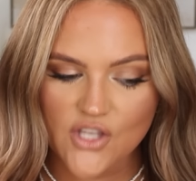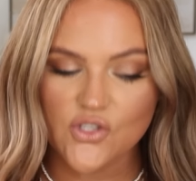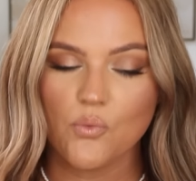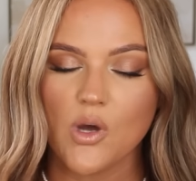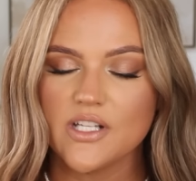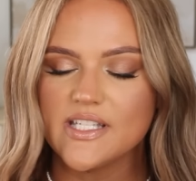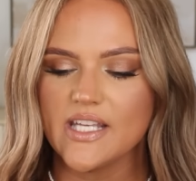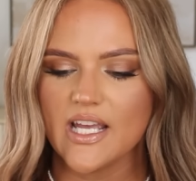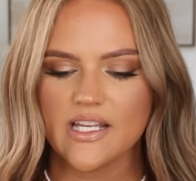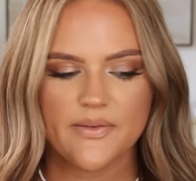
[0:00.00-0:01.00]
So I wanted to
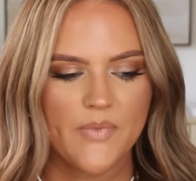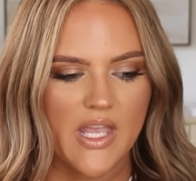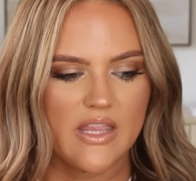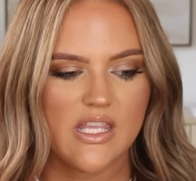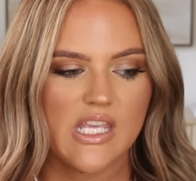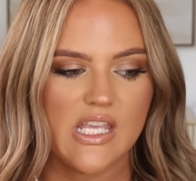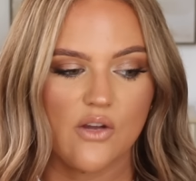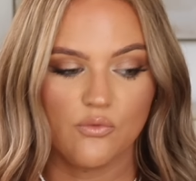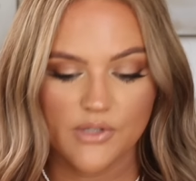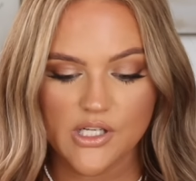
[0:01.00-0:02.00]
get the
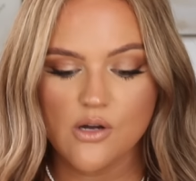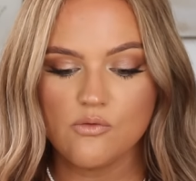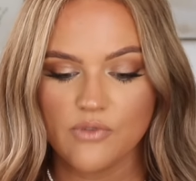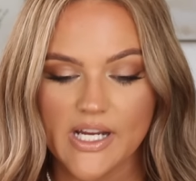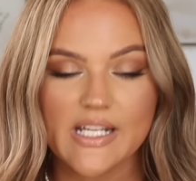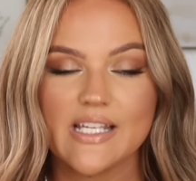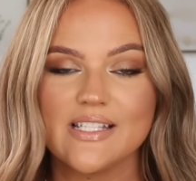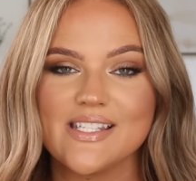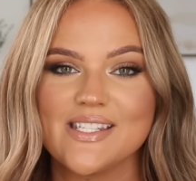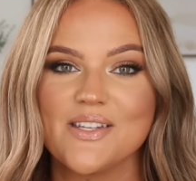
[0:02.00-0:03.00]
Rio
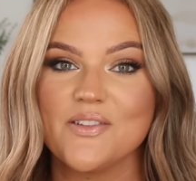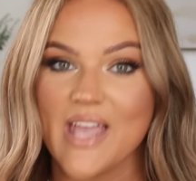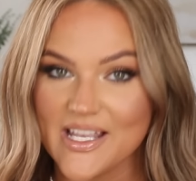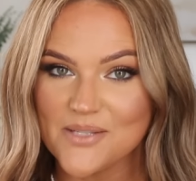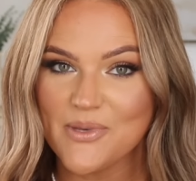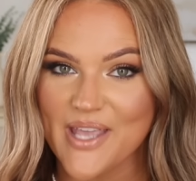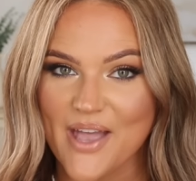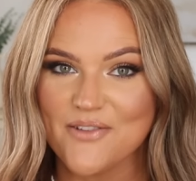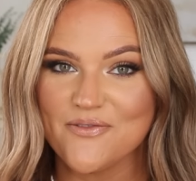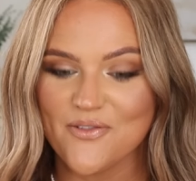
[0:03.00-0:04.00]
Radiance
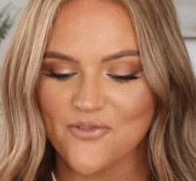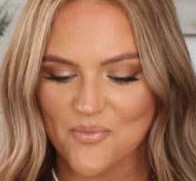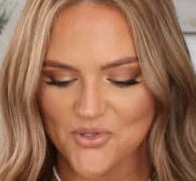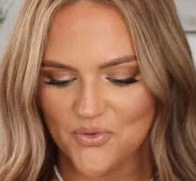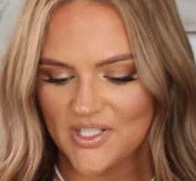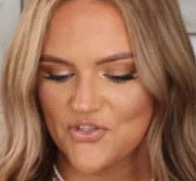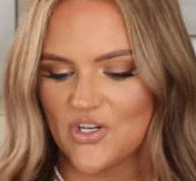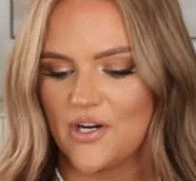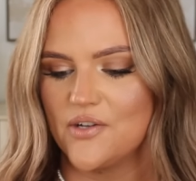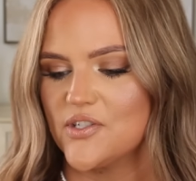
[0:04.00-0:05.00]
SPF from Sol de
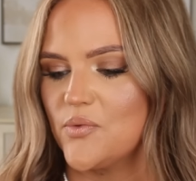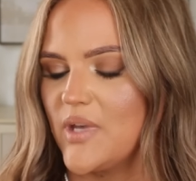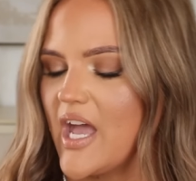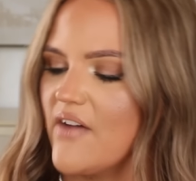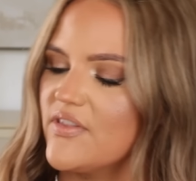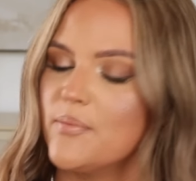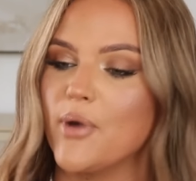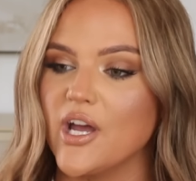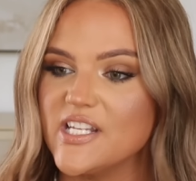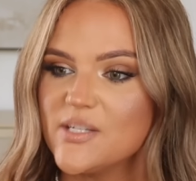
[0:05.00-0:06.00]
Janeiro. So we have the
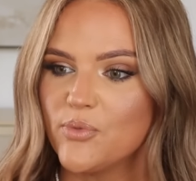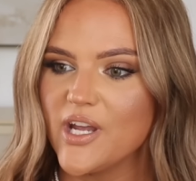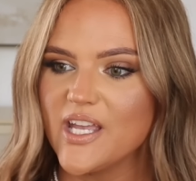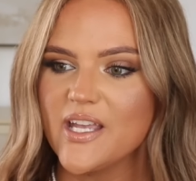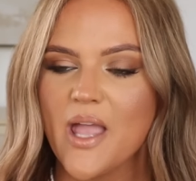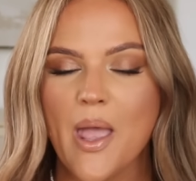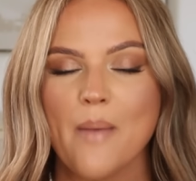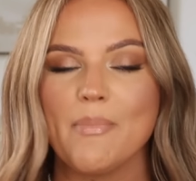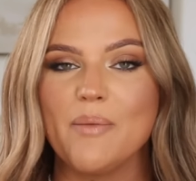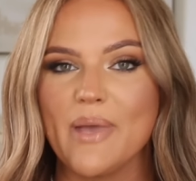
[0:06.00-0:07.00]
body spray.
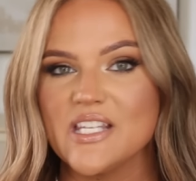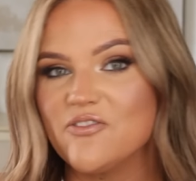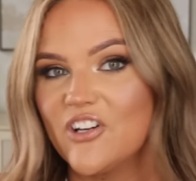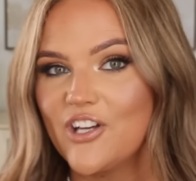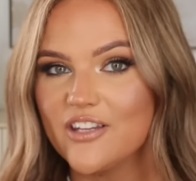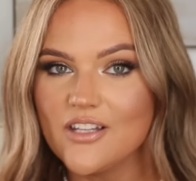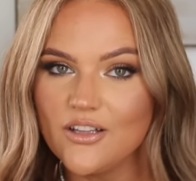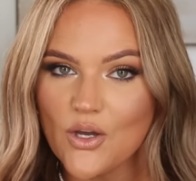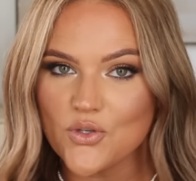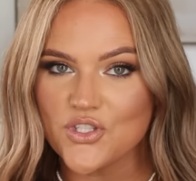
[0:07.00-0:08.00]
My best friend got the
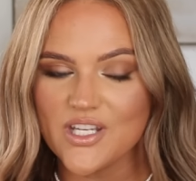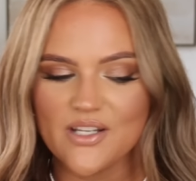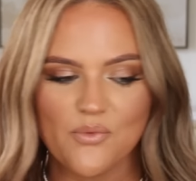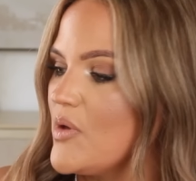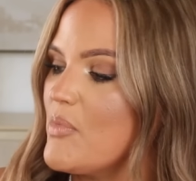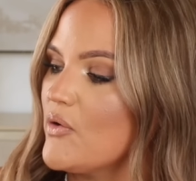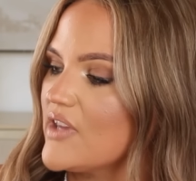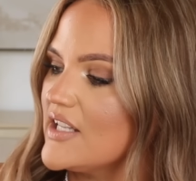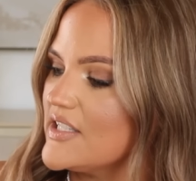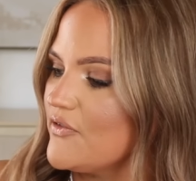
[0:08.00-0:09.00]
lotion. We both
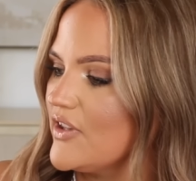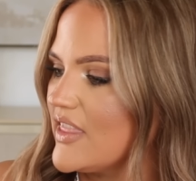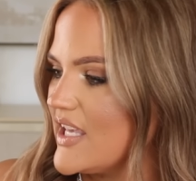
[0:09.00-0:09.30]
got different